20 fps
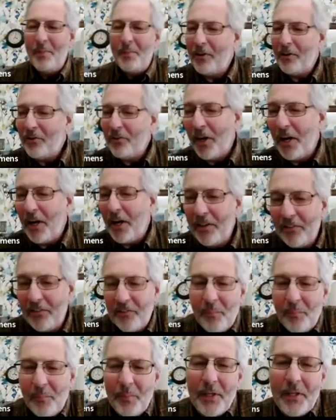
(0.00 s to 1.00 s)
to make sure I had
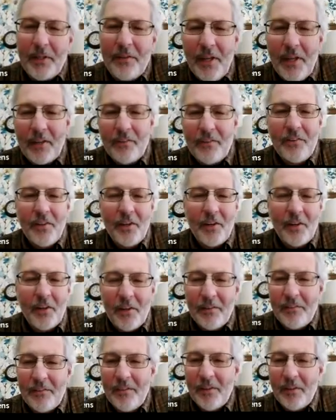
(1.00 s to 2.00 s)
somebody text
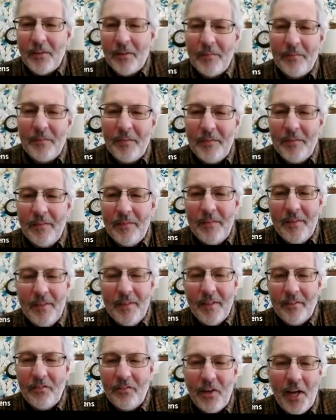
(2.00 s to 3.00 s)
or
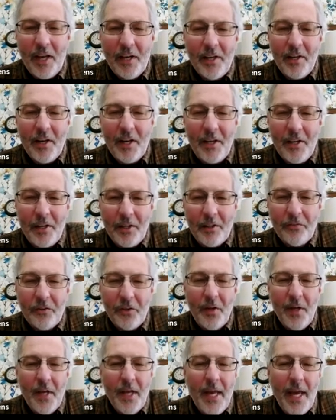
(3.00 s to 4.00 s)
chatted on there.
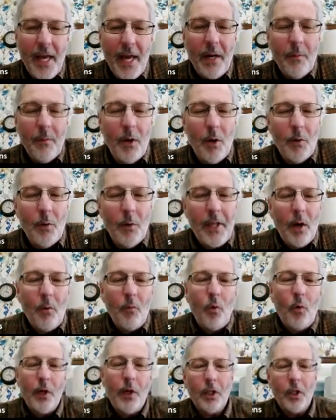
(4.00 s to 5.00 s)
So anyway, with that,
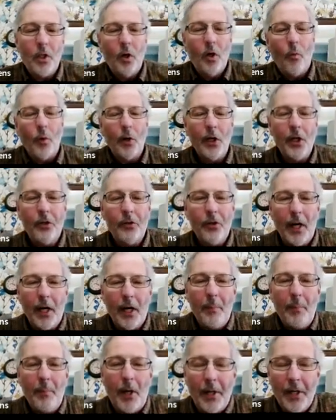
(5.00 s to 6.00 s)
we'll get going. We're going to talk
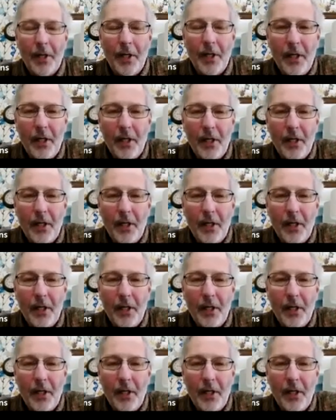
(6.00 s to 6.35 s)
about